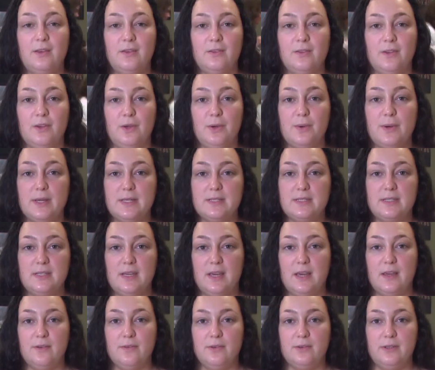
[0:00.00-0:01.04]
The
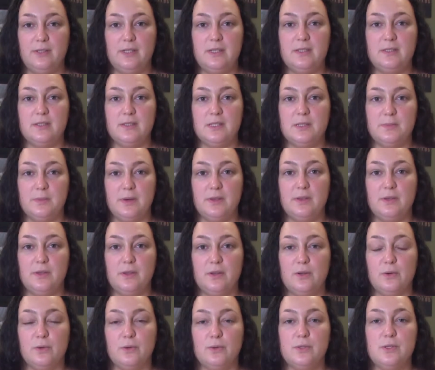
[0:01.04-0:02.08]
USDA released its
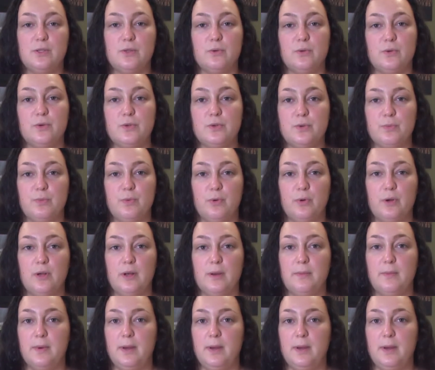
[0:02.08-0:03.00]
monthly cold storage report on